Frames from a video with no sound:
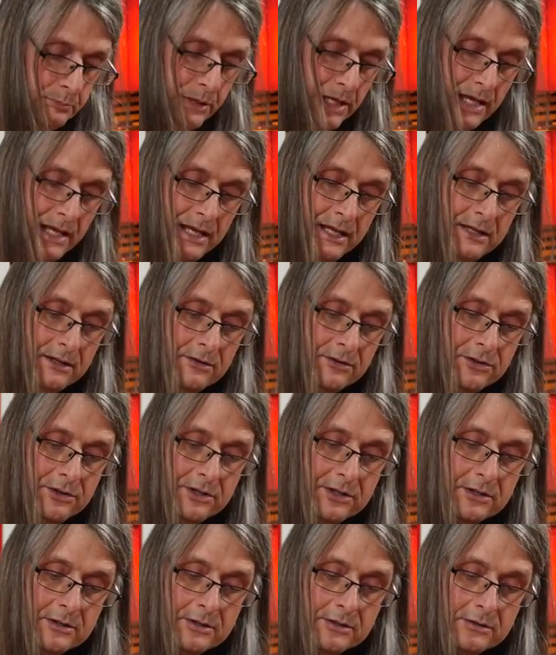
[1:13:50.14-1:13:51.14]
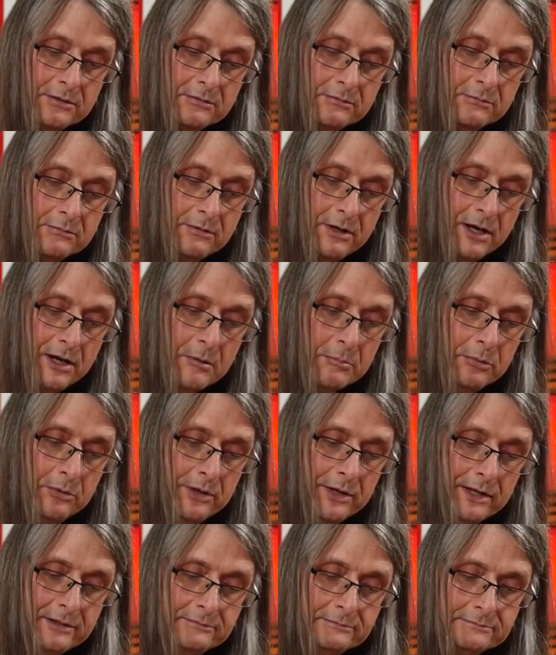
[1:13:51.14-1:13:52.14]
pay the
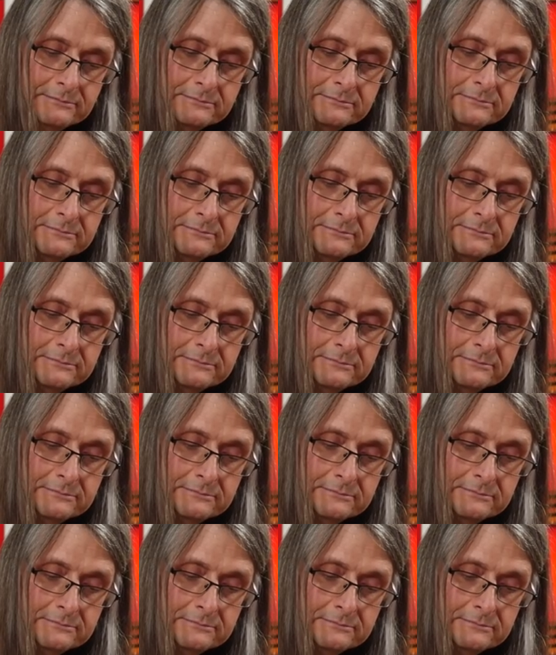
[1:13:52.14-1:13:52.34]
airplane.